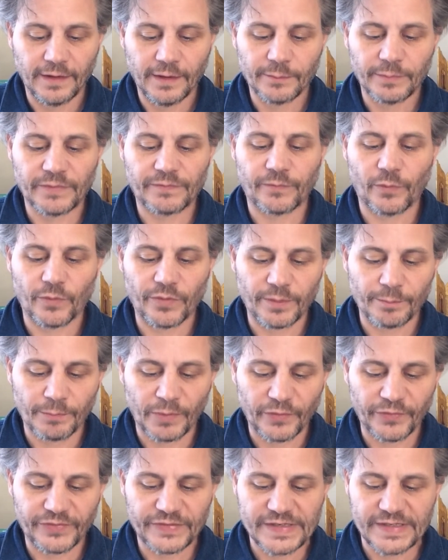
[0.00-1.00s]
before the
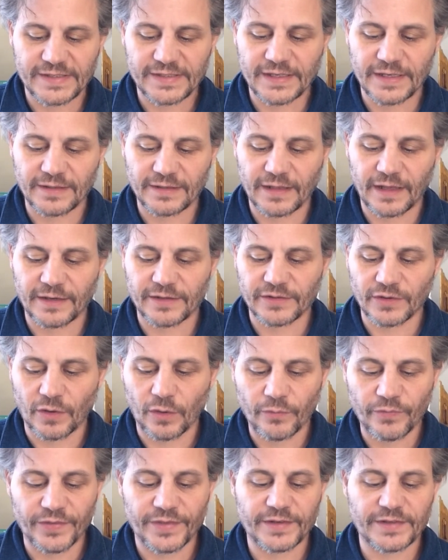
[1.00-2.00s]
mercy seat that is over the